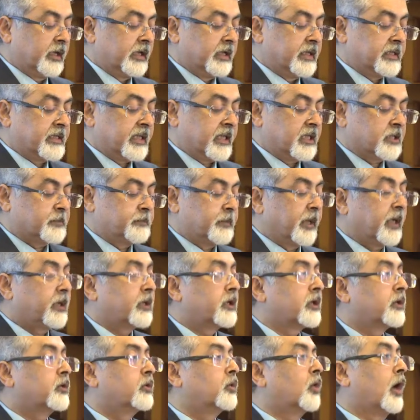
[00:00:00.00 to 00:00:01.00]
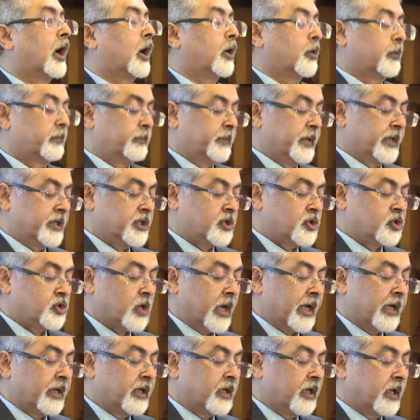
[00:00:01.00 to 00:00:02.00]
is expected to outpace
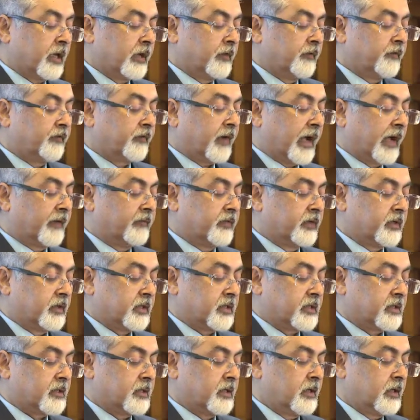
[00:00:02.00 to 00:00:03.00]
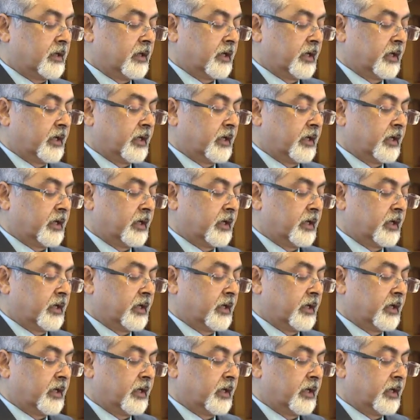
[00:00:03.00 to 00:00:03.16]
China in 5 years.